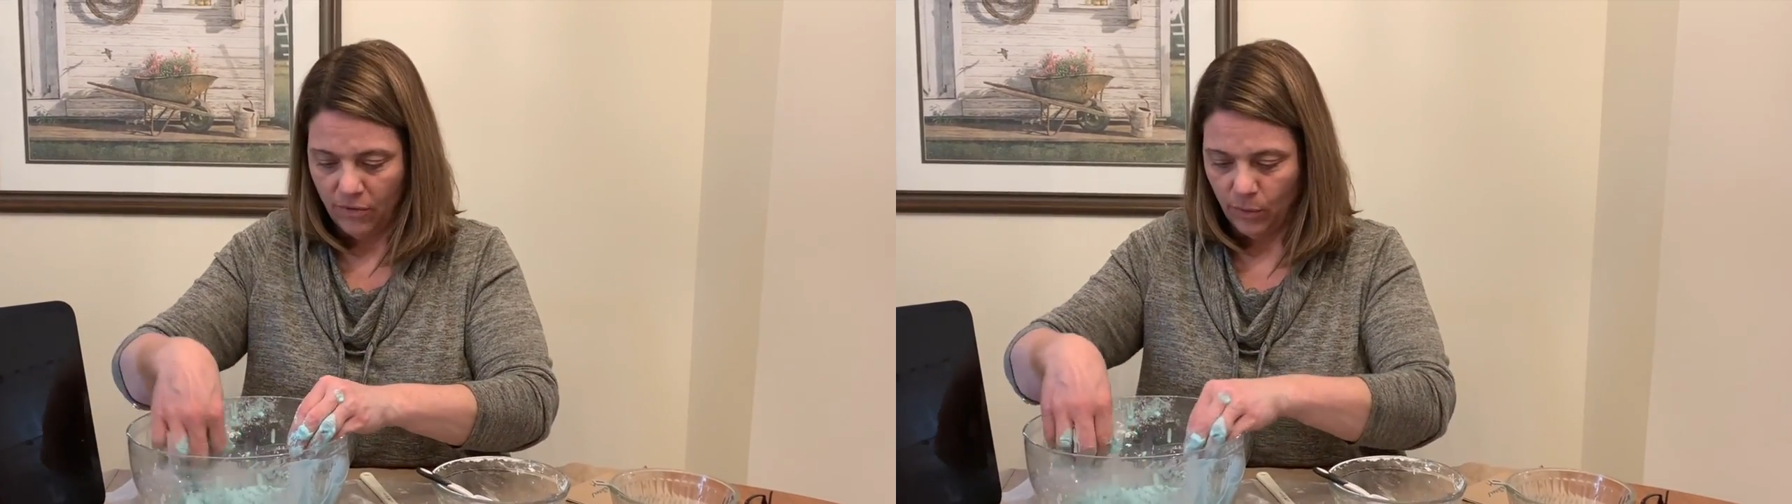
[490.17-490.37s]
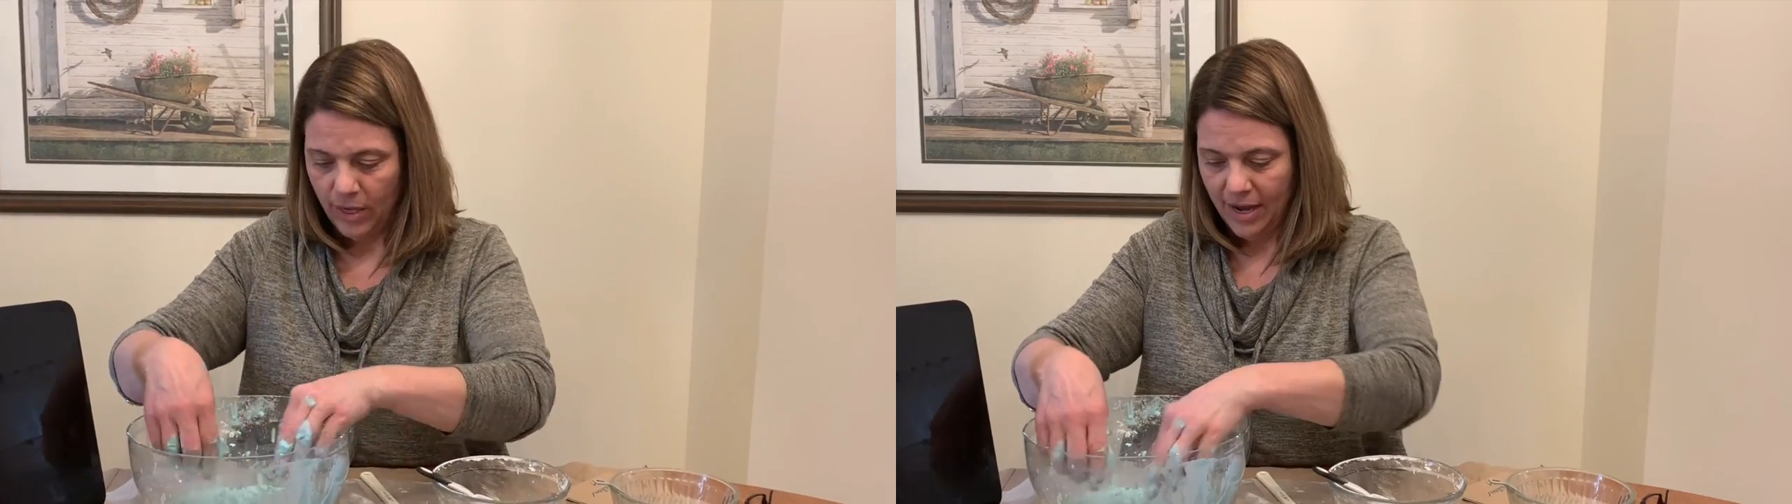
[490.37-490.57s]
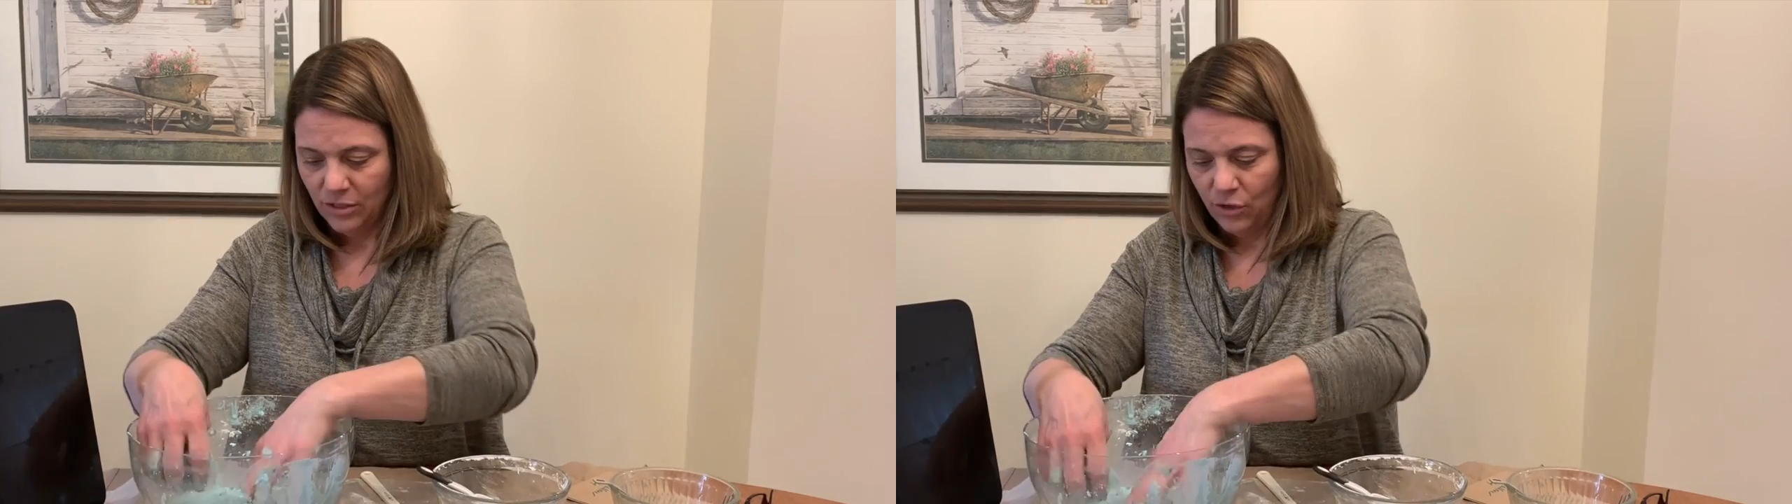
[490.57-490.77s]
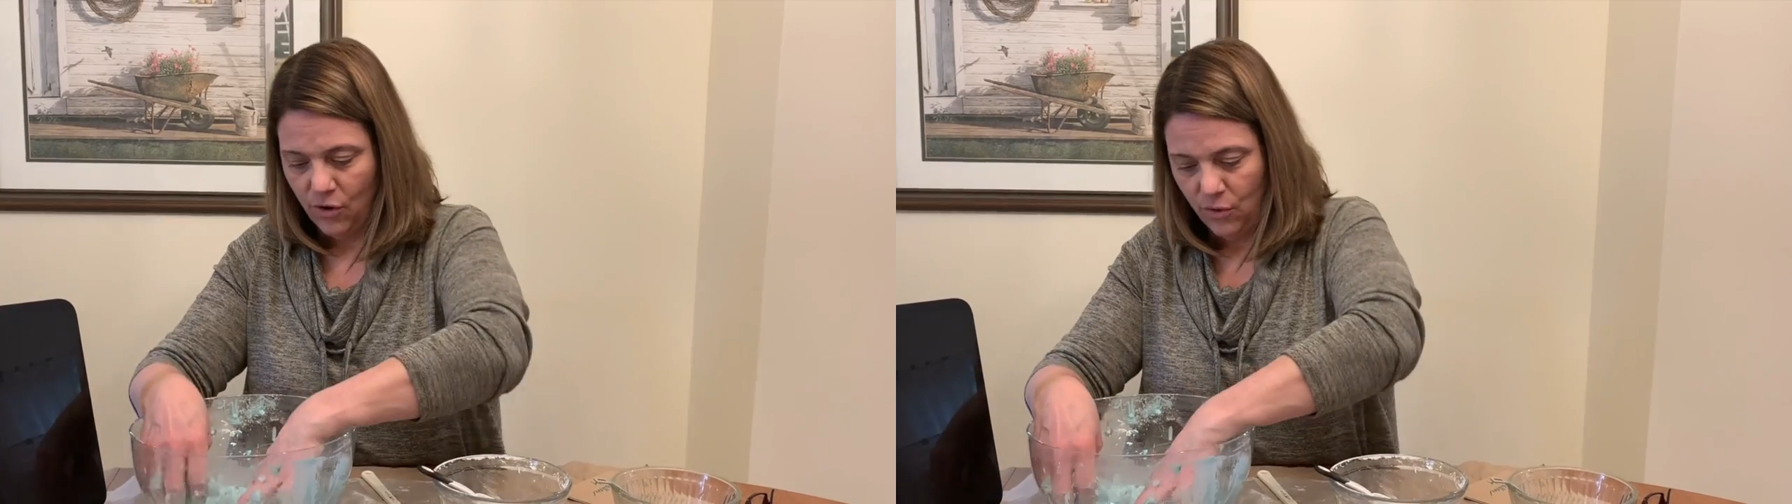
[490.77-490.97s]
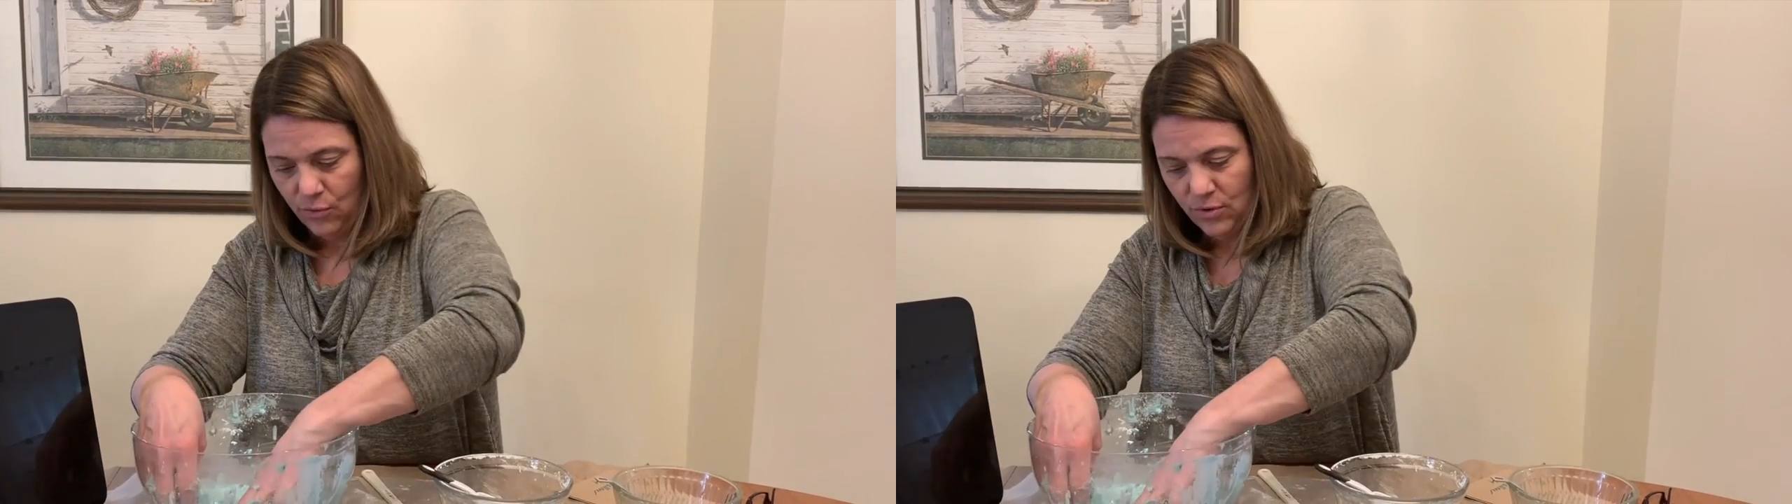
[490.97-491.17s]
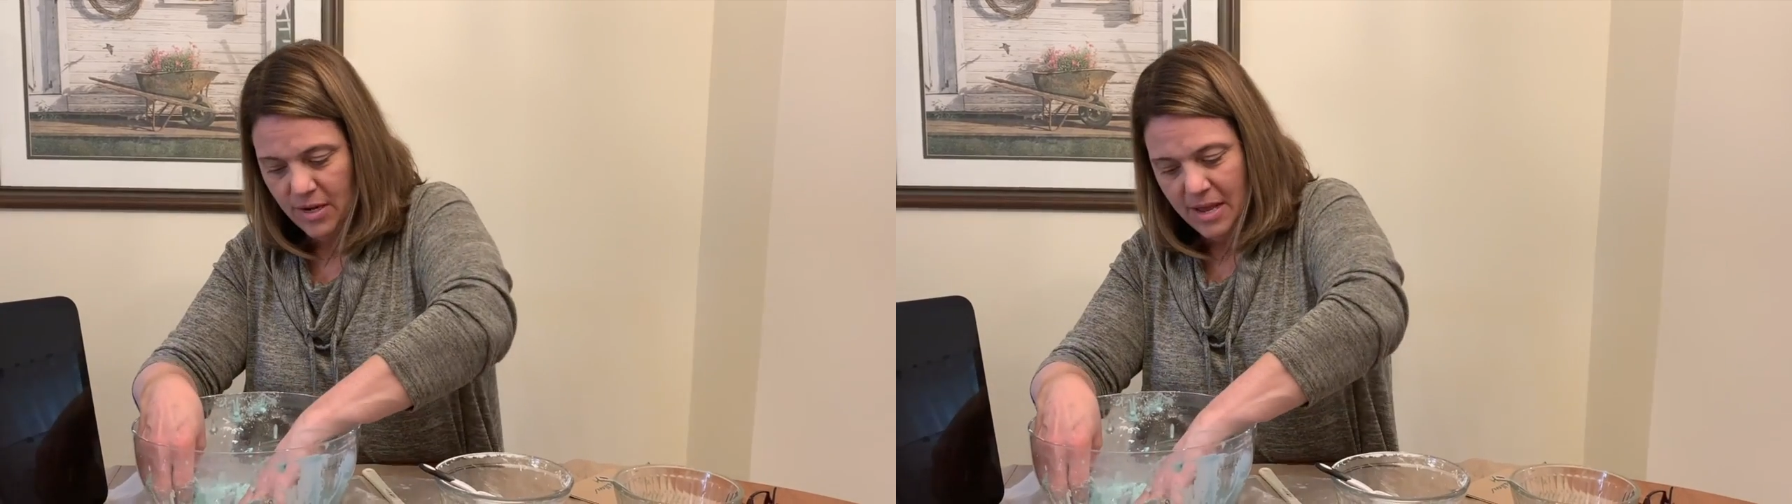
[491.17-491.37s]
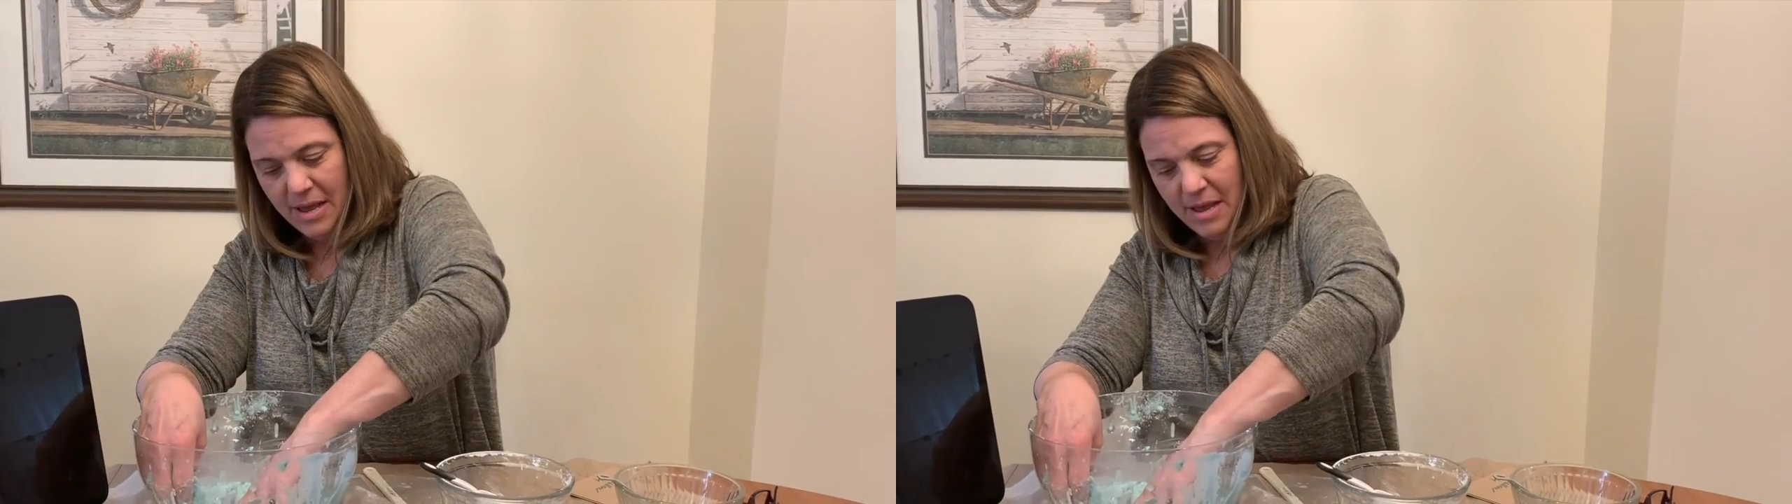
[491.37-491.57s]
everyone has their own.